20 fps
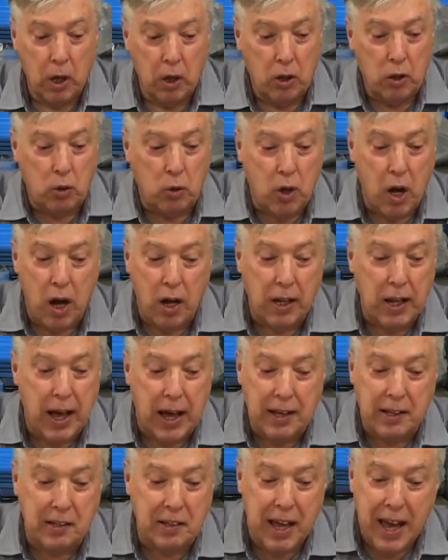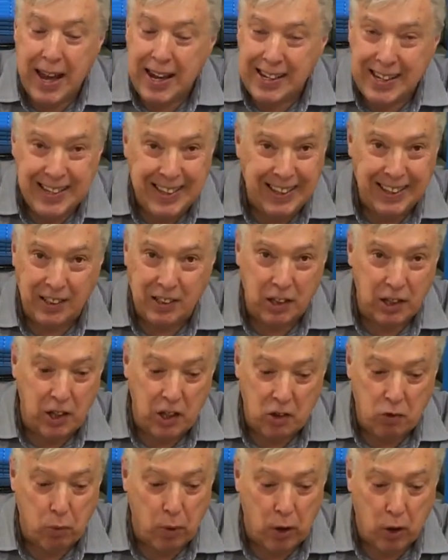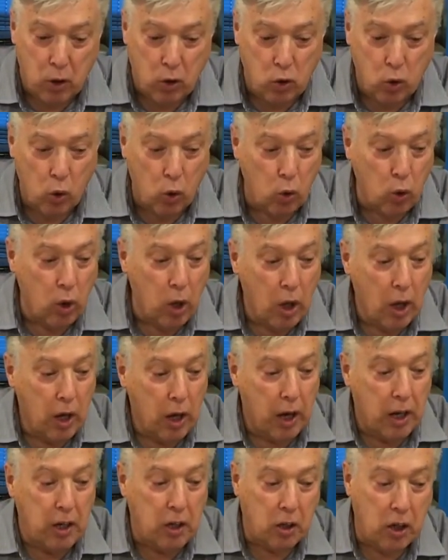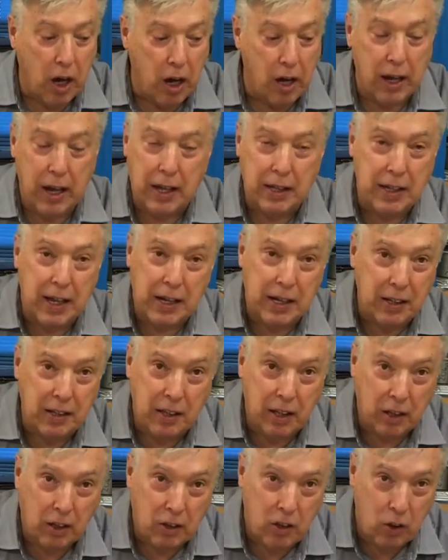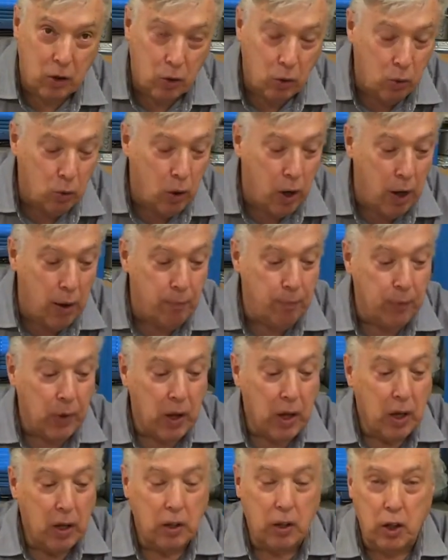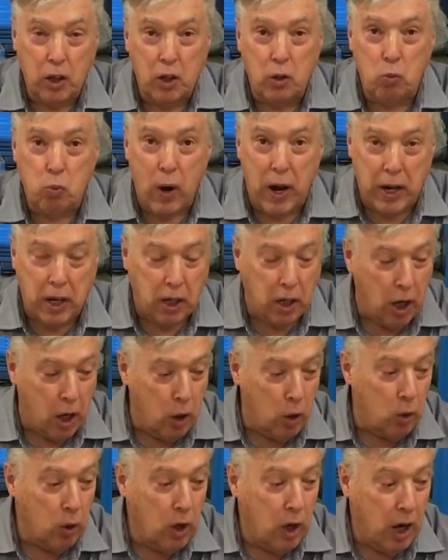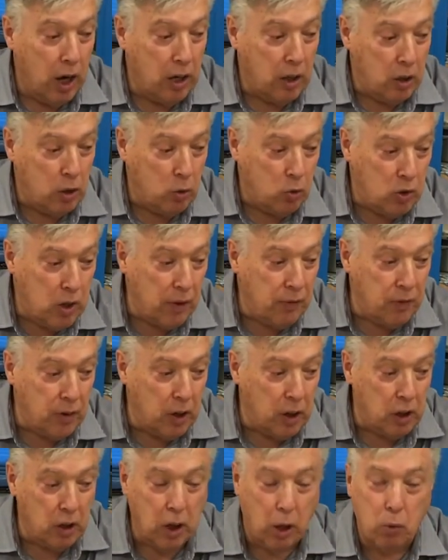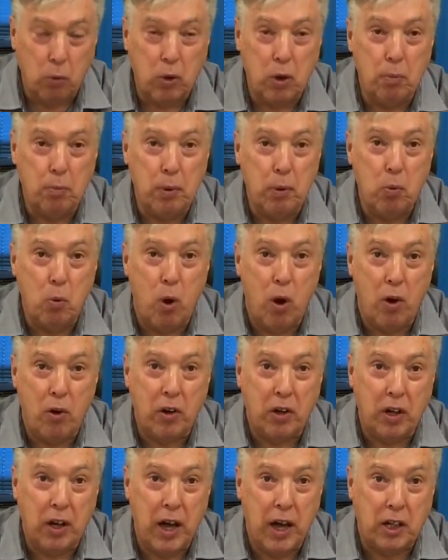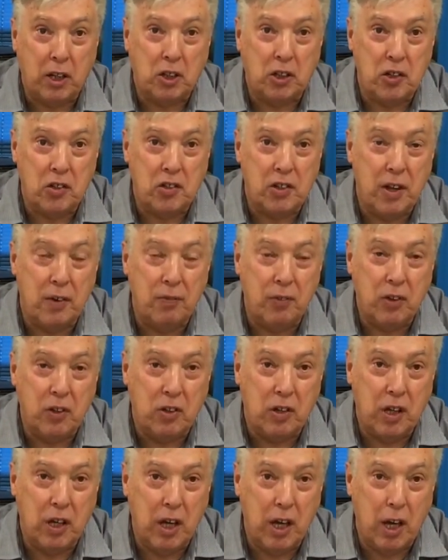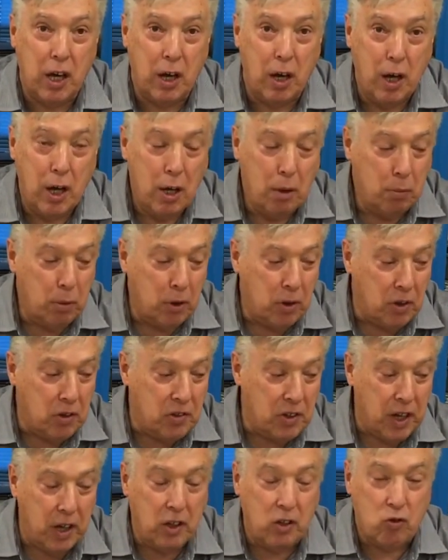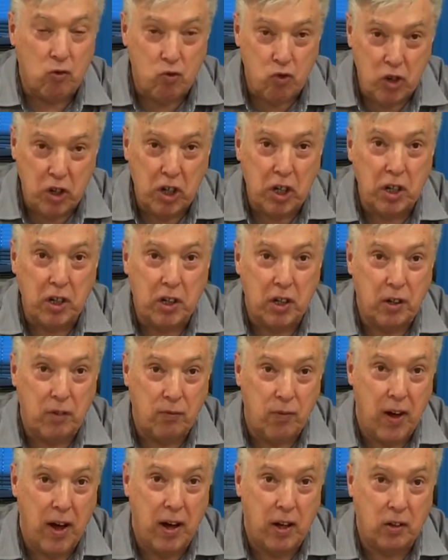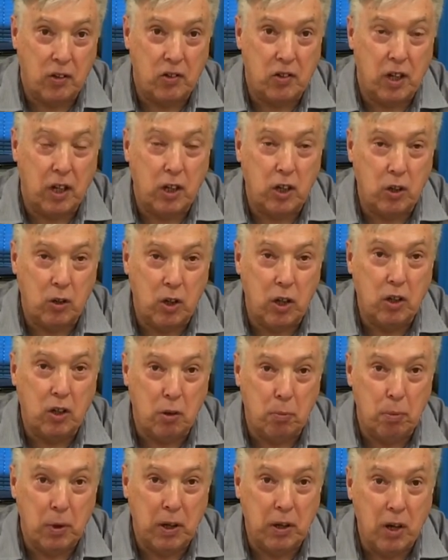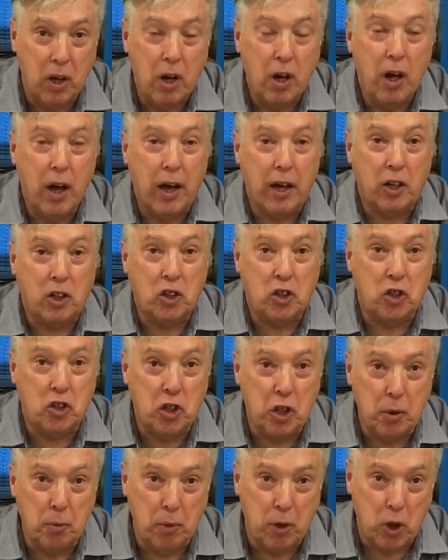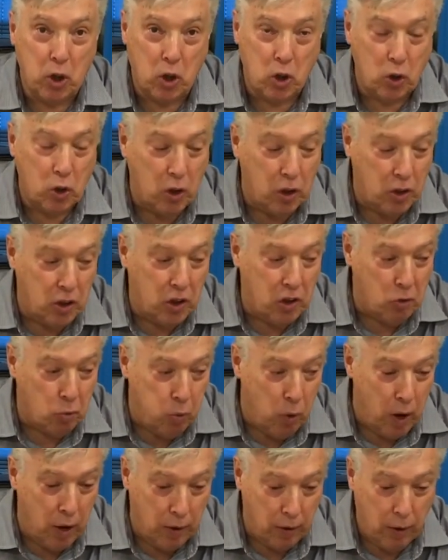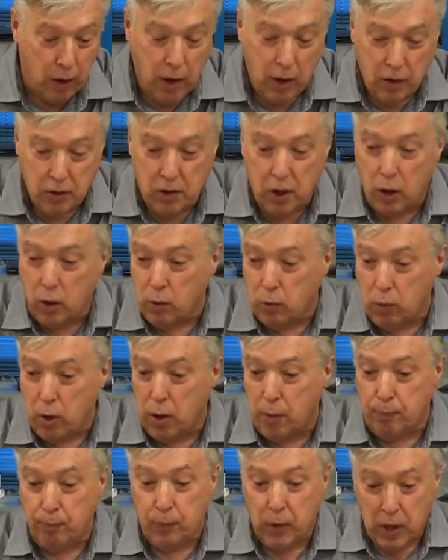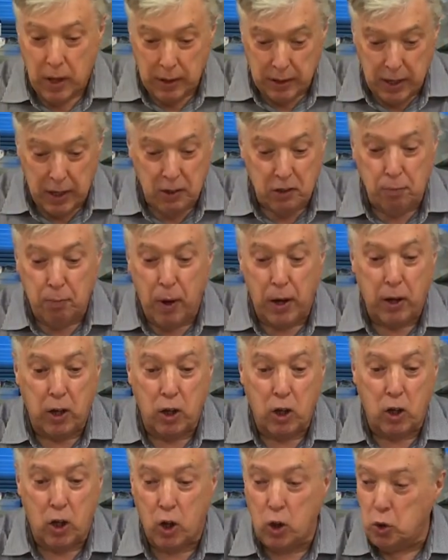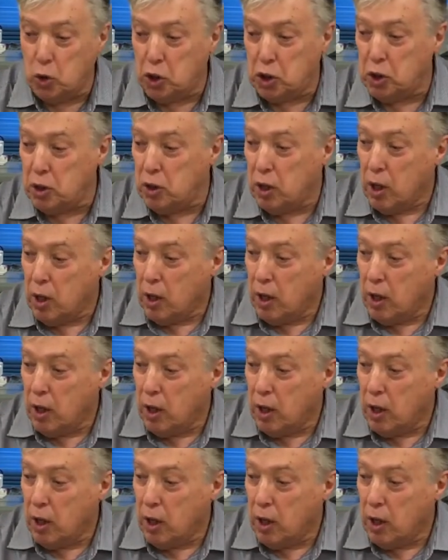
You can't add anything to this one at all, and you can't add anything to the Wago, and you definitely don't want to be wiring extra stuff into here, because that is really advanced and you need to be extremely good at this one. So that's my conclusion.